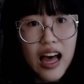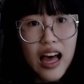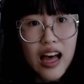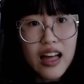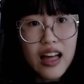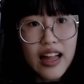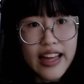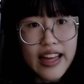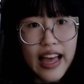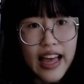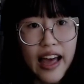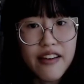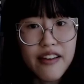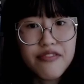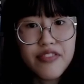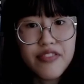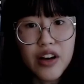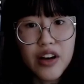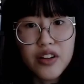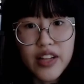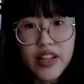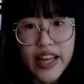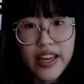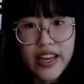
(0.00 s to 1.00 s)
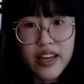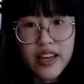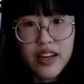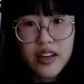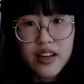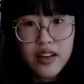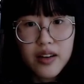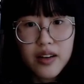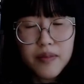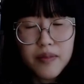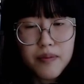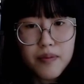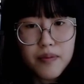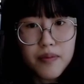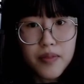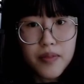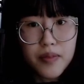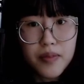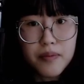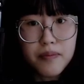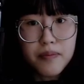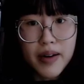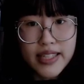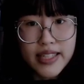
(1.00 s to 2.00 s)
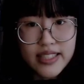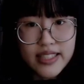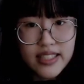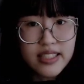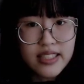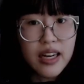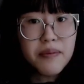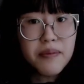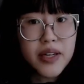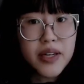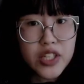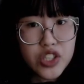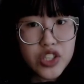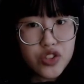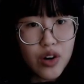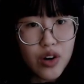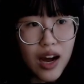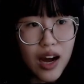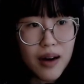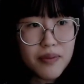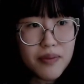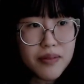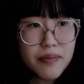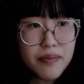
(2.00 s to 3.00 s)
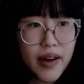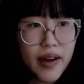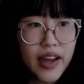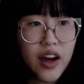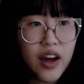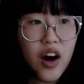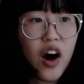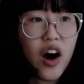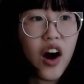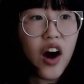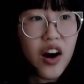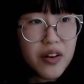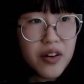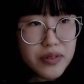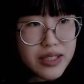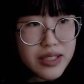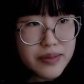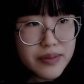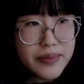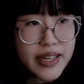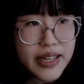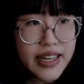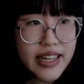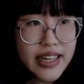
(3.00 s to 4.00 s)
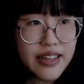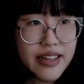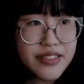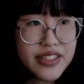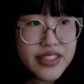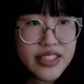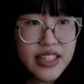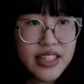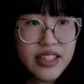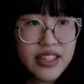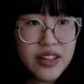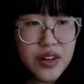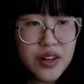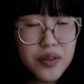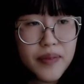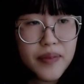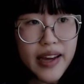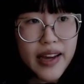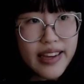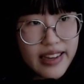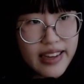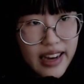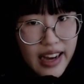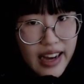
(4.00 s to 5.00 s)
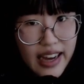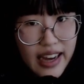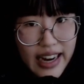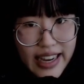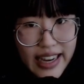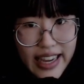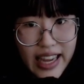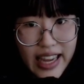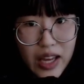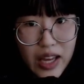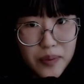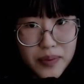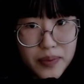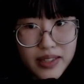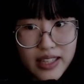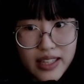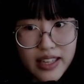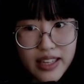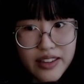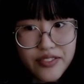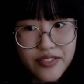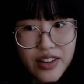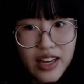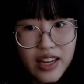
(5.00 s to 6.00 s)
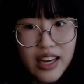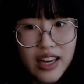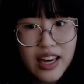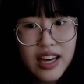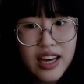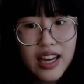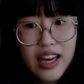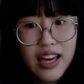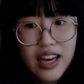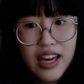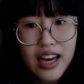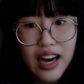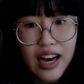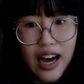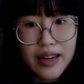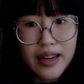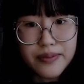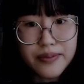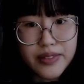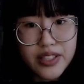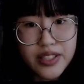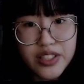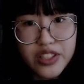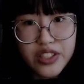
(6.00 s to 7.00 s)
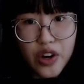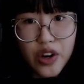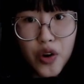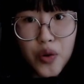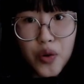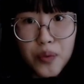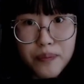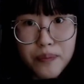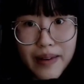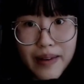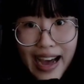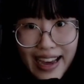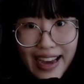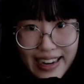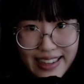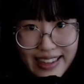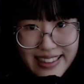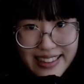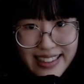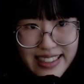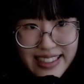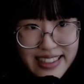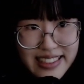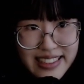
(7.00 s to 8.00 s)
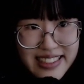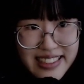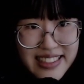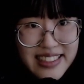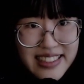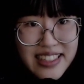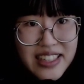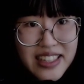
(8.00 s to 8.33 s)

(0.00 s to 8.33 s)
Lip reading: I felt like my stomach drop and my heart was beating. I was just like, oh my God, I can't believe I'm so bad at this.